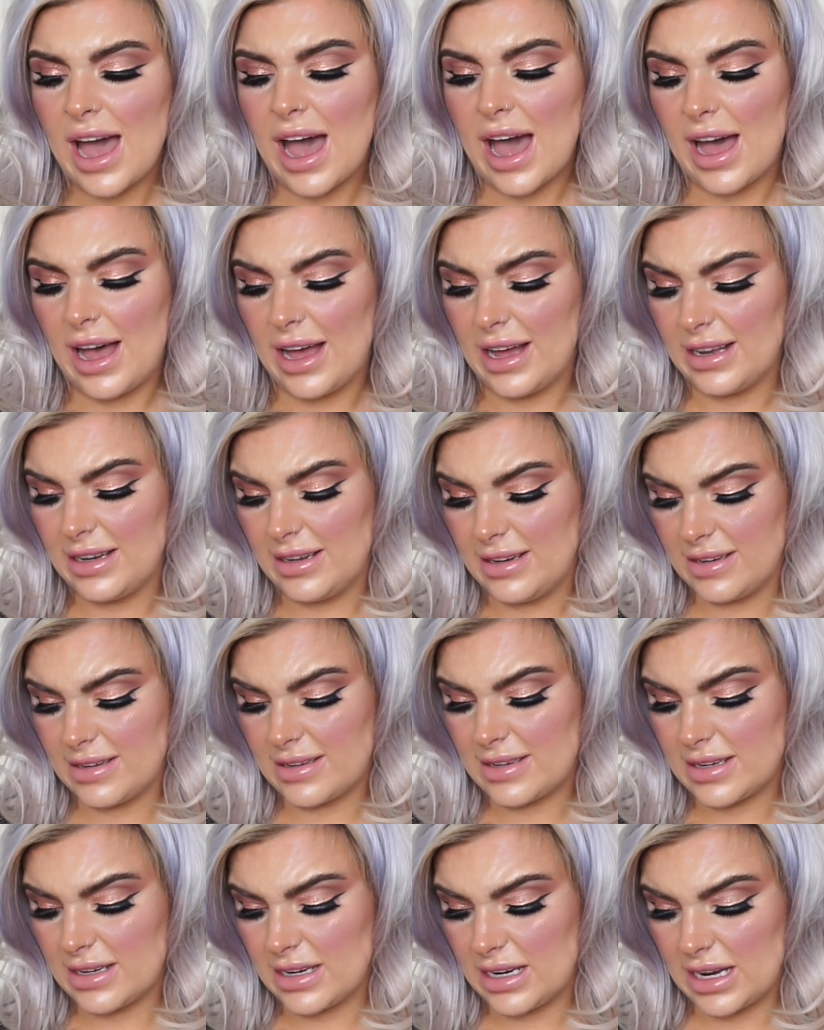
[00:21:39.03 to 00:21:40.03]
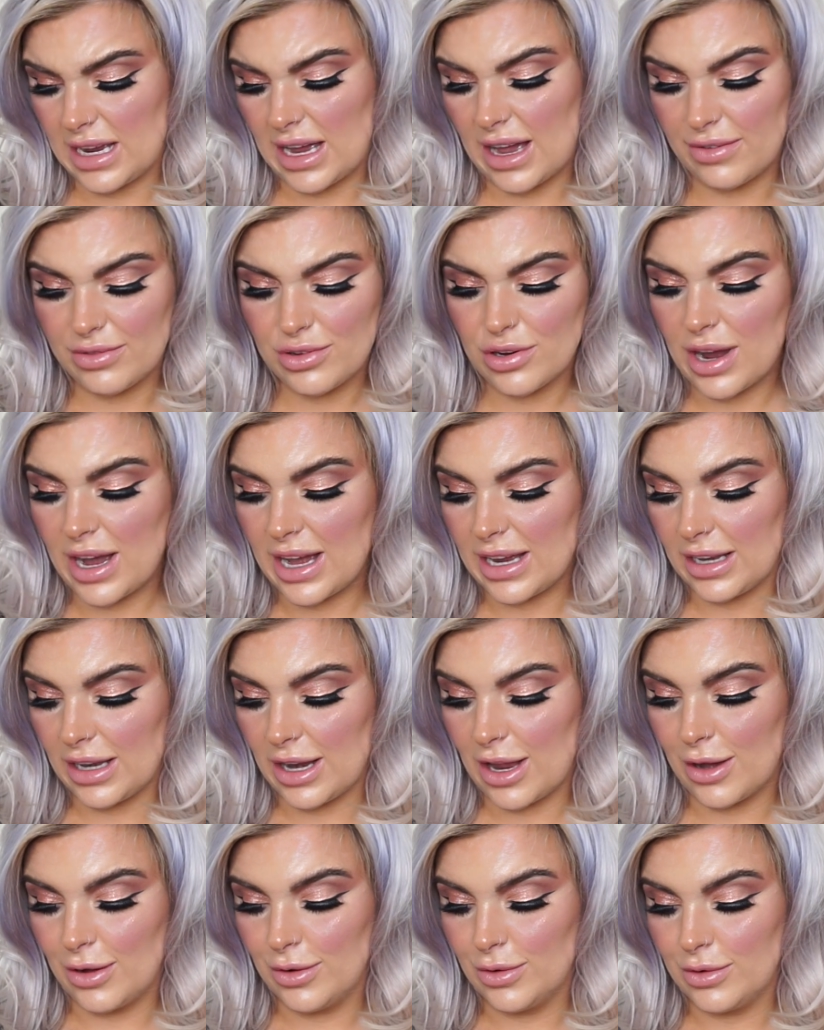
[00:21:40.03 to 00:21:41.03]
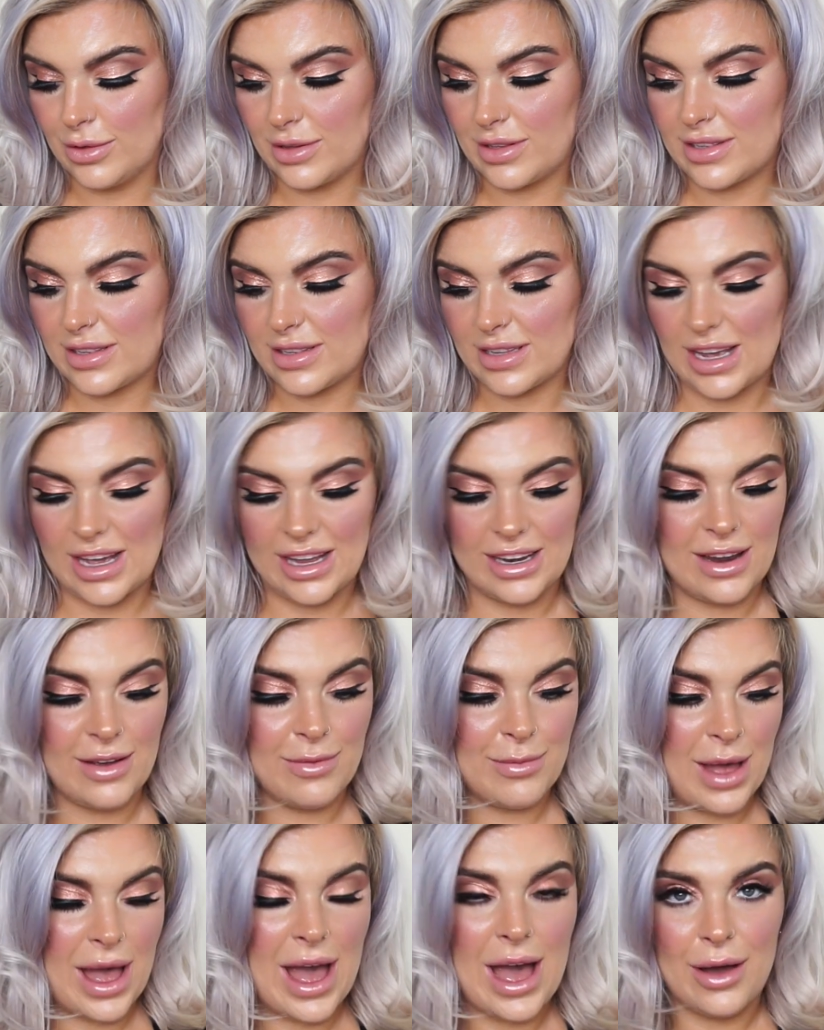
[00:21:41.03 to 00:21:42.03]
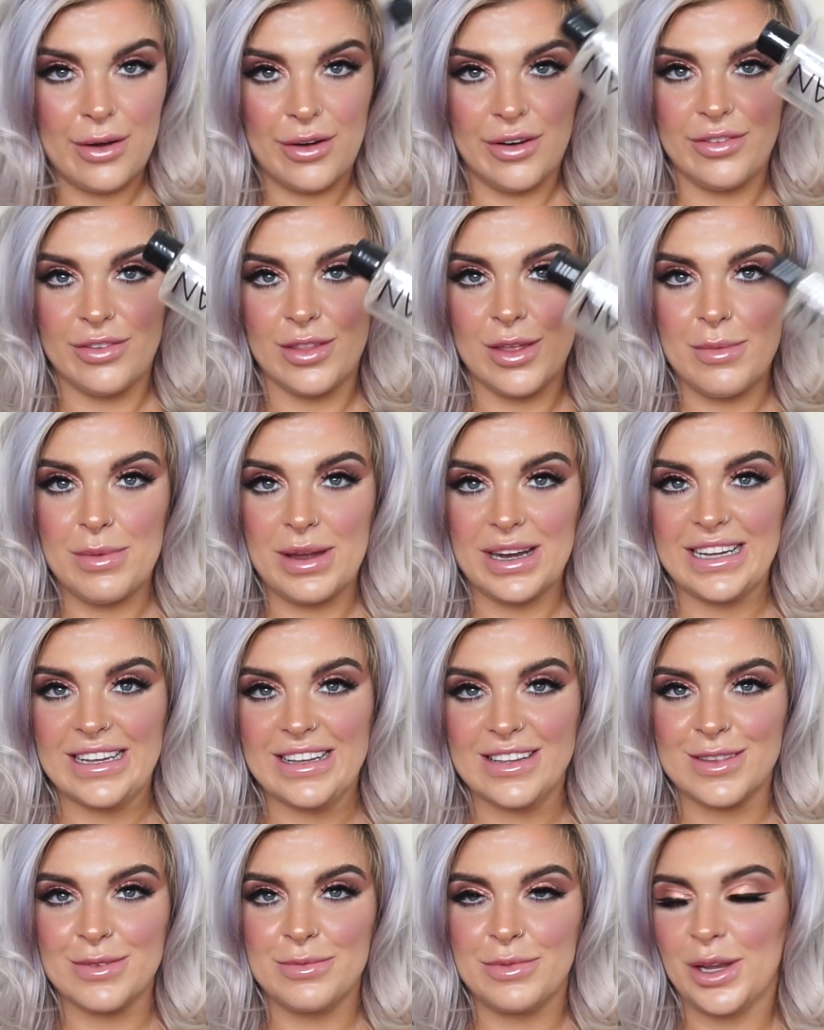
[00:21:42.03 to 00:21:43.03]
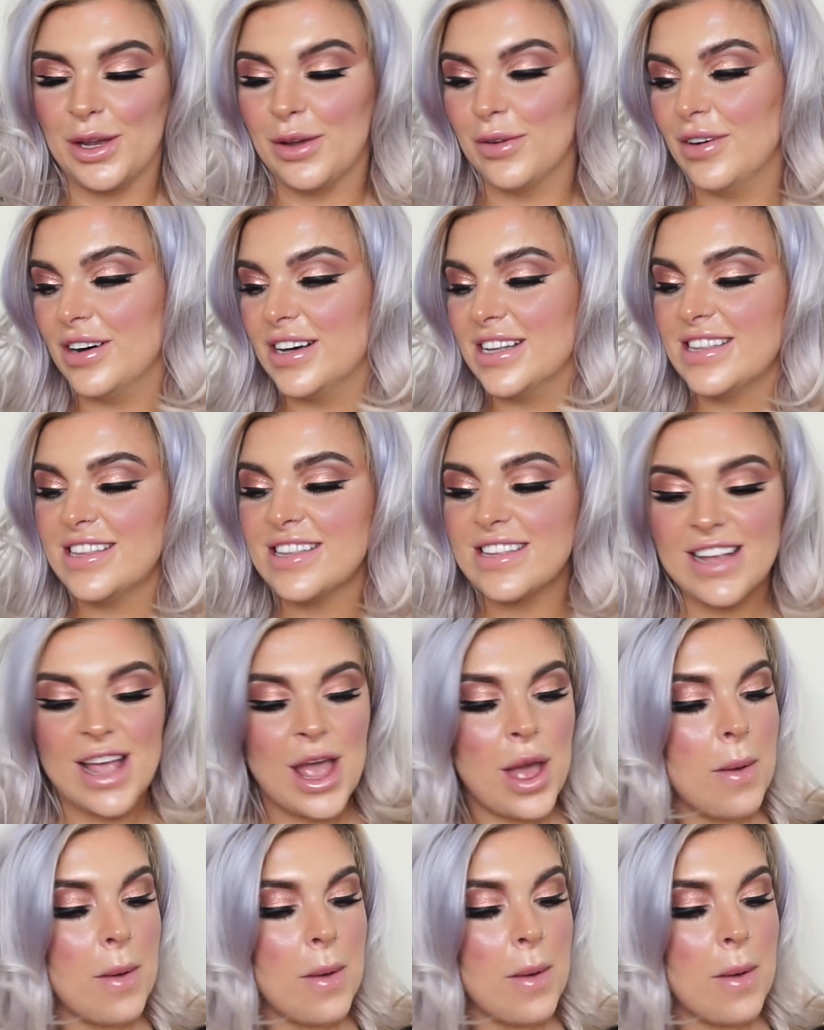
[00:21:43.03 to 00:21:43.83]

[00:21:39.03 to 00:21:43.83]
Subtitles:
and I've tried loads and I'm out of them. I need some new ones.